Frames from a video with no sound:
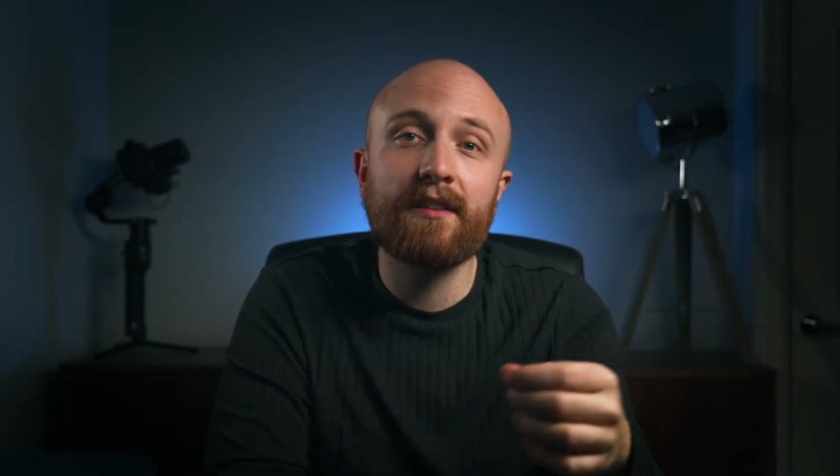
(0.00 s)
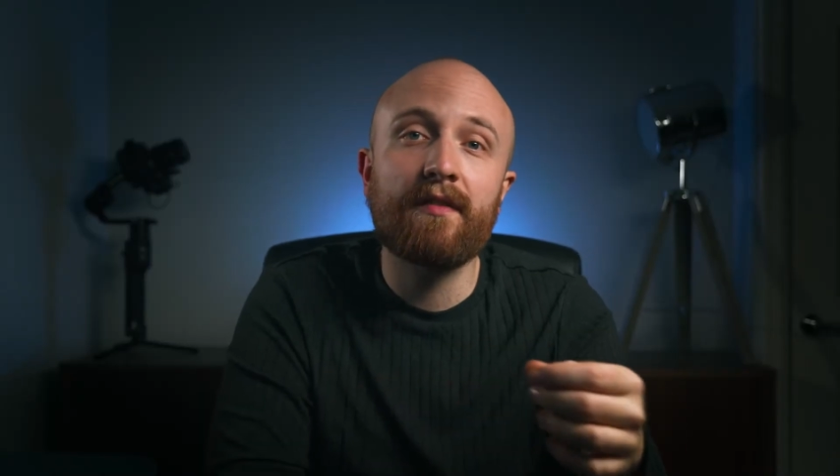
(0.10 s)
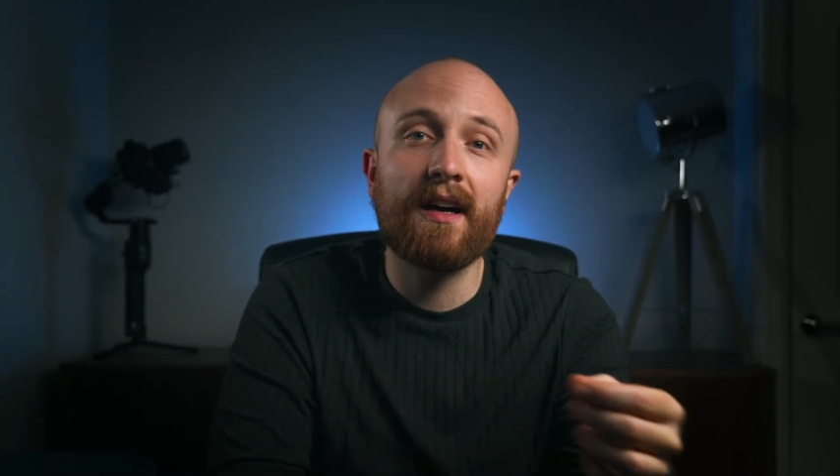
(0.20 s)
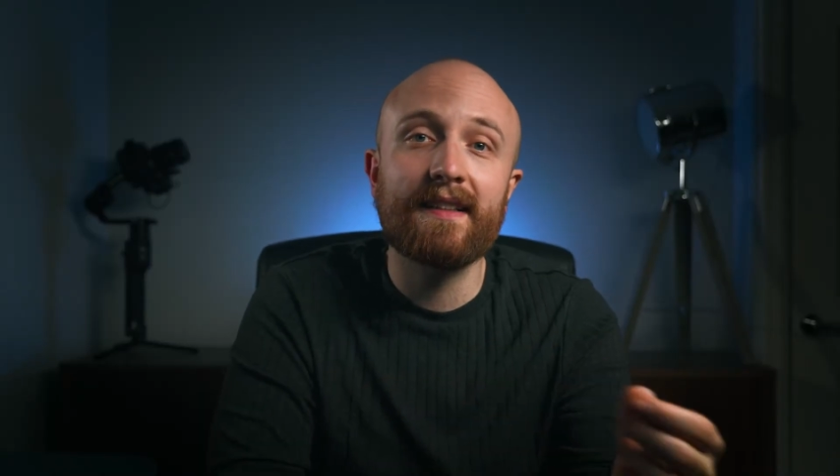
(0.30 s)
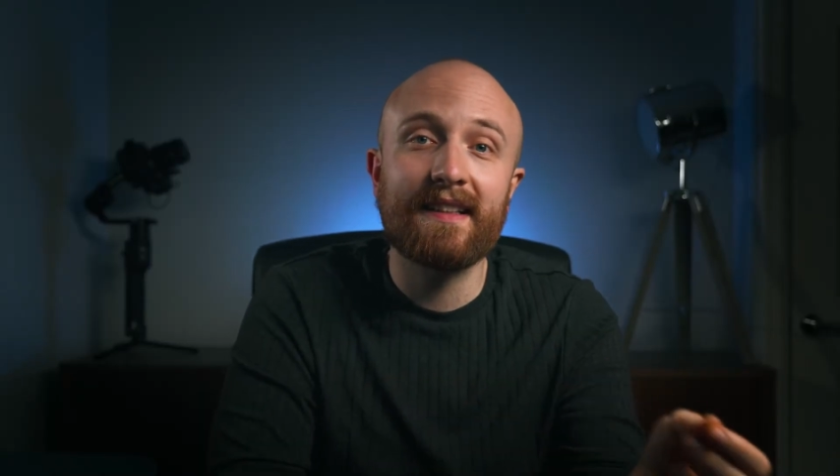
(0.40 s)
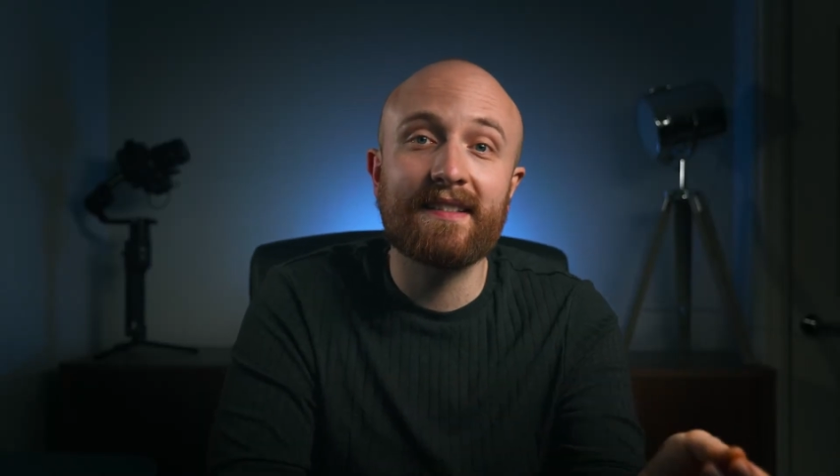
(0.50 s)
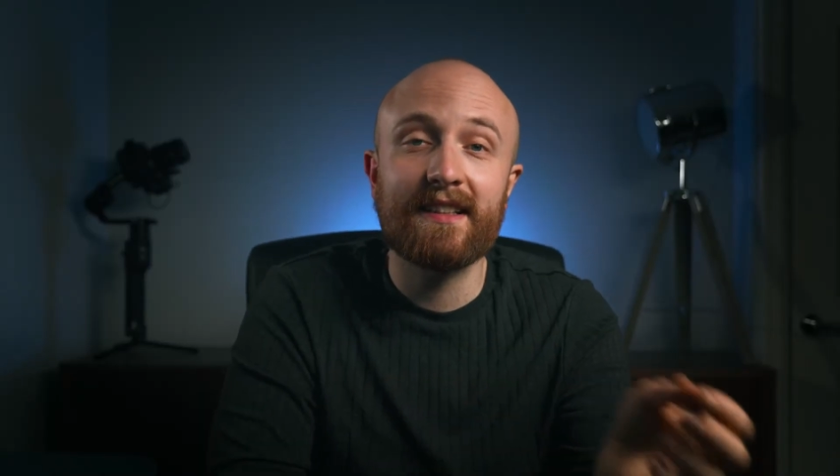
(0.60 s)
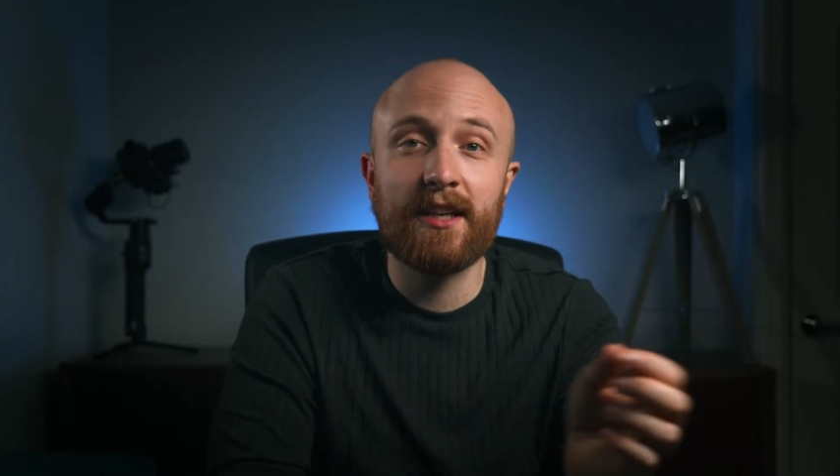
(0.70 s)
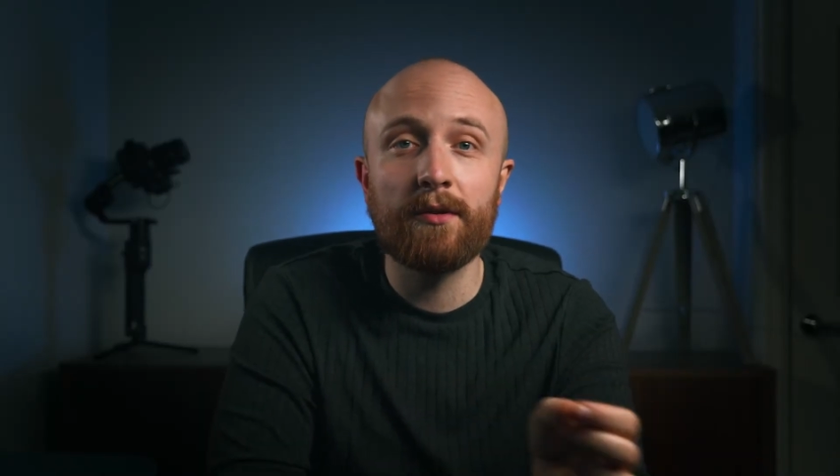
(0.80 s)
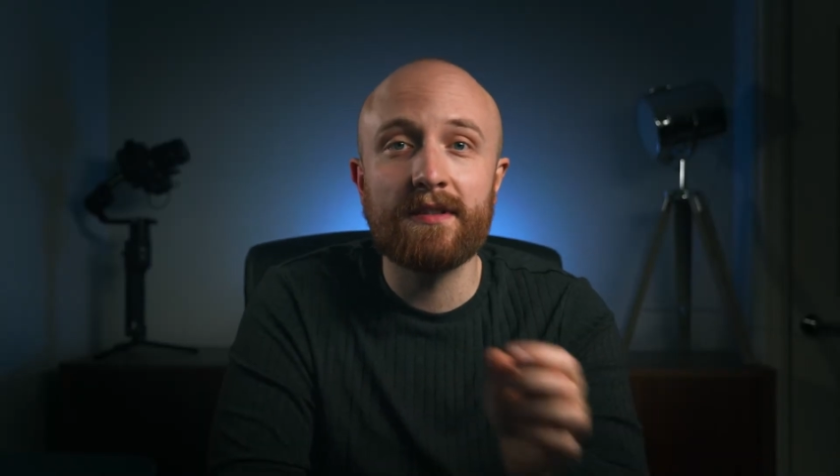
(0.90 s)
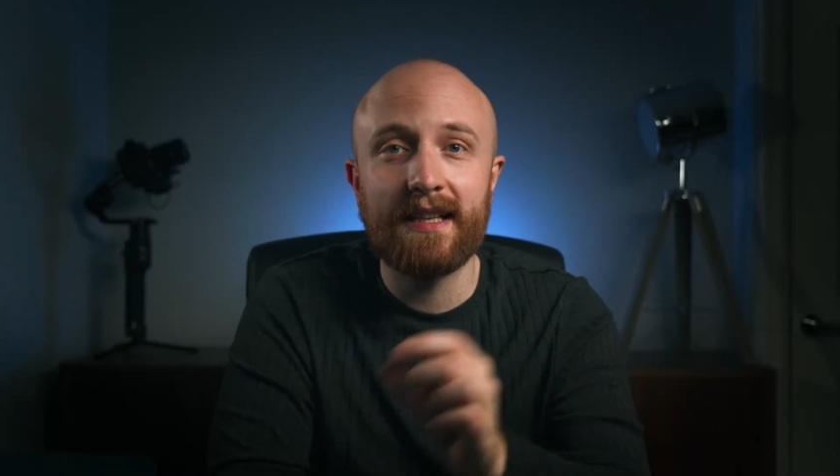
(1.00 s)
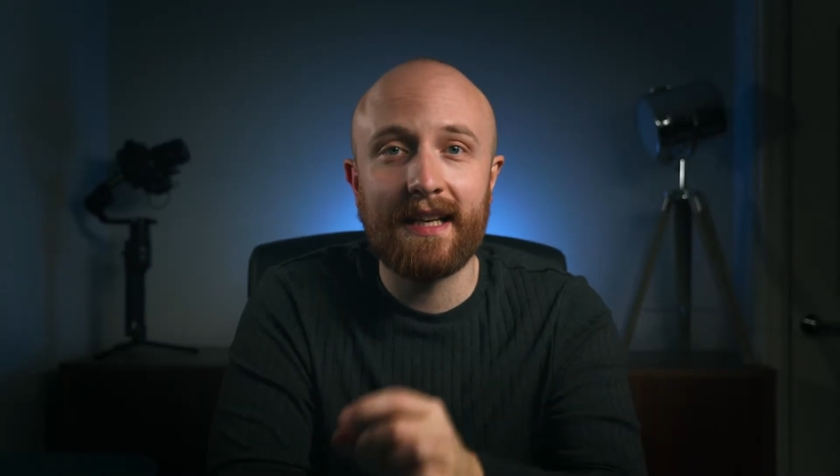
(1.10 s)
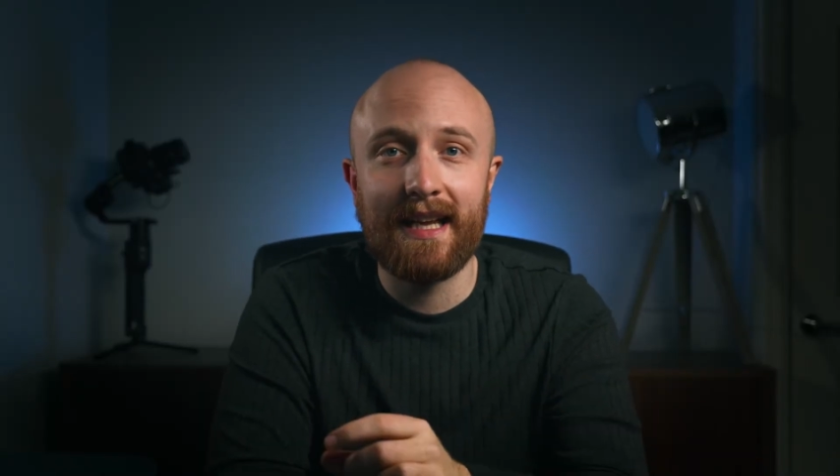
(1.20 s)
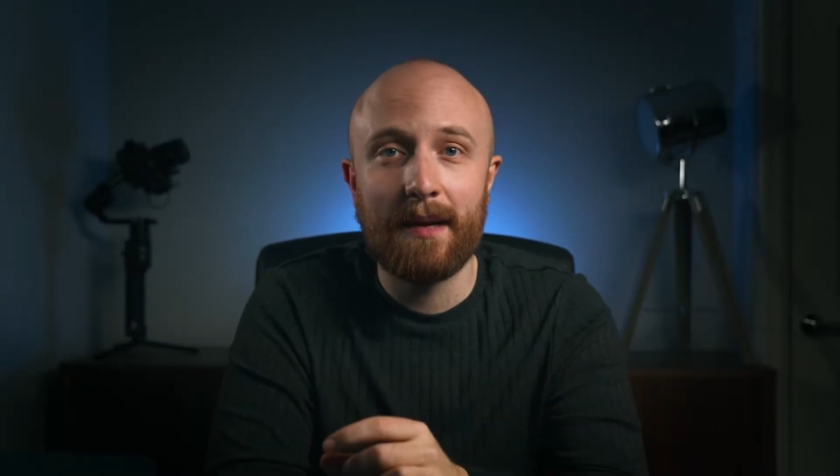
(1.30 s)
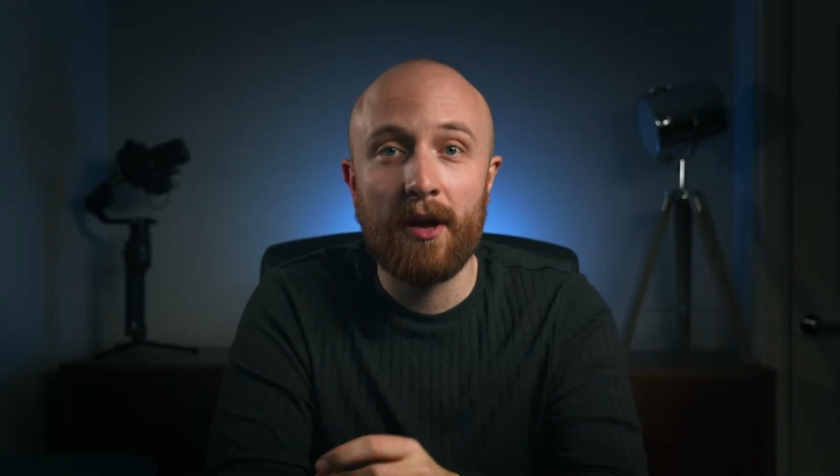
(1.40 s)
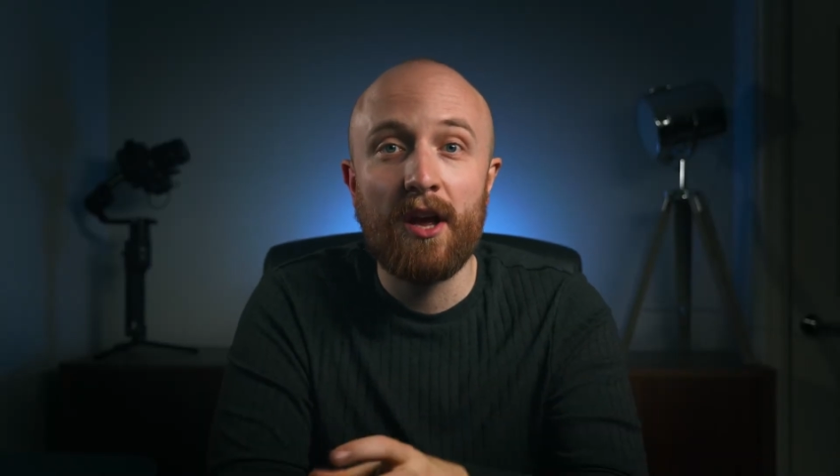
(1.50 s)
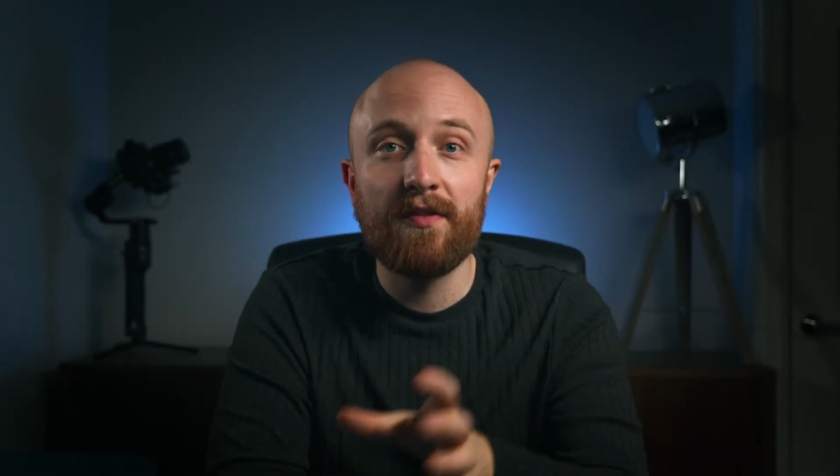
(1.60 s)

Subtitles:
advice is to go to the clip